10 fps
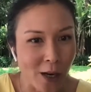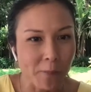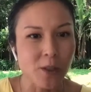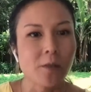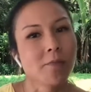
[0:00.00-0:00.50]

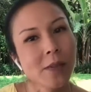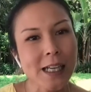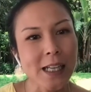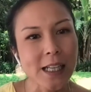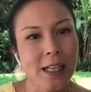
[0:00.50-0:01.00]
People come to
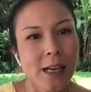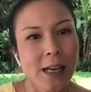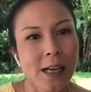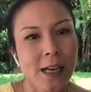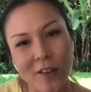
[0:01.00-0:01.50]

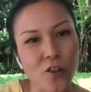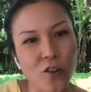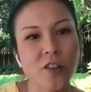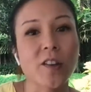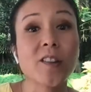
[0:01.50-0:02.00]
me because they
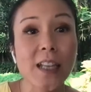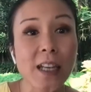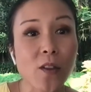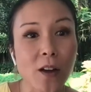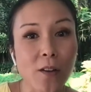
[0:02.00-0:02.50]
start to
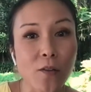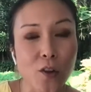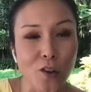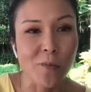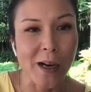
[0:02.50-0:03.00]
see
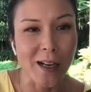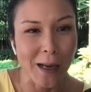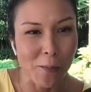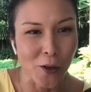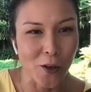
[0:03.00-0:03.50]
the fruits of
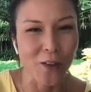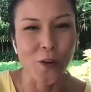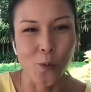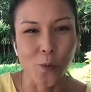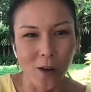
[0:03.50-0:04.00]
my
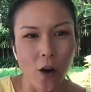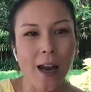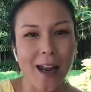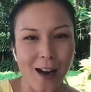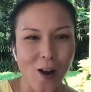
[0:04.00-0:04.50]
labor, if you
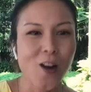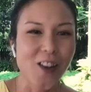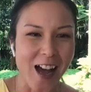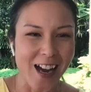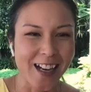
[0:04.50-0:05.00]
will,
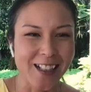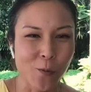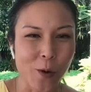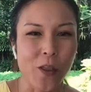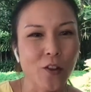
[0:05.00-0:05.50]

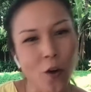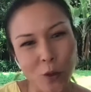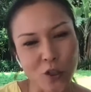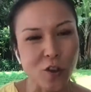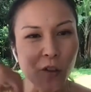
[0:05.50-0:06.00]
online, with
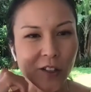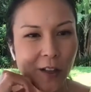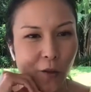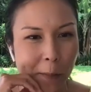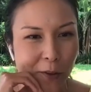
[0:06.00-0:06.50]
this, which is all
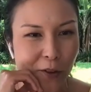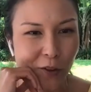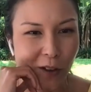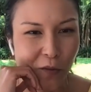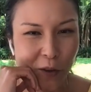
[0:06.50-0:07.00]
these other
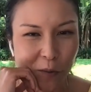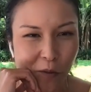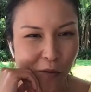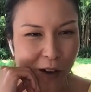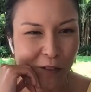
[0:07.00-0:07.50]
episodes I
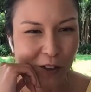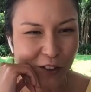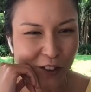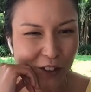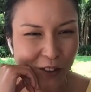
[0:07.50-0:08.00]
filmed from
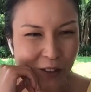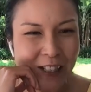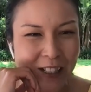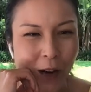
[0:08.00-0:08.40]
five years ago,